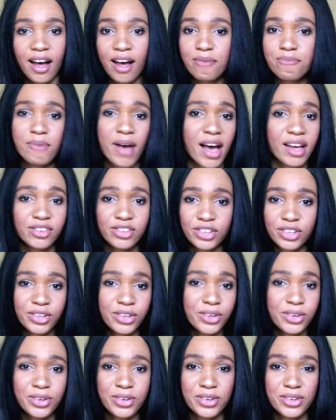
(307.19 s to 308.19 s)
a
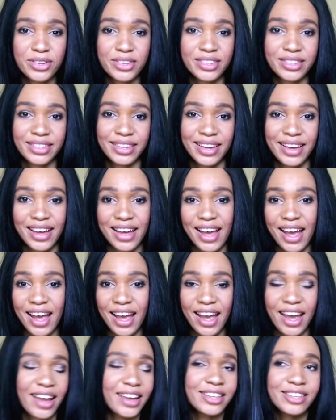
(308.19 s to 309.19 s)
magical,
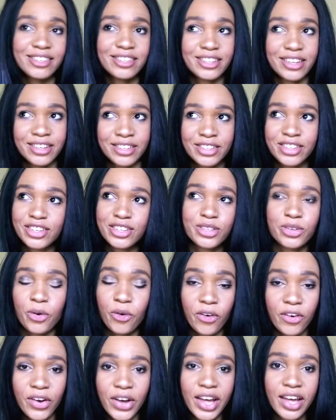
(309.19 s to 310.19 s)
ancient
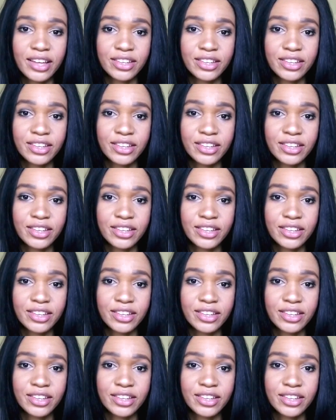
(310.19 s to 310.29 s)
story.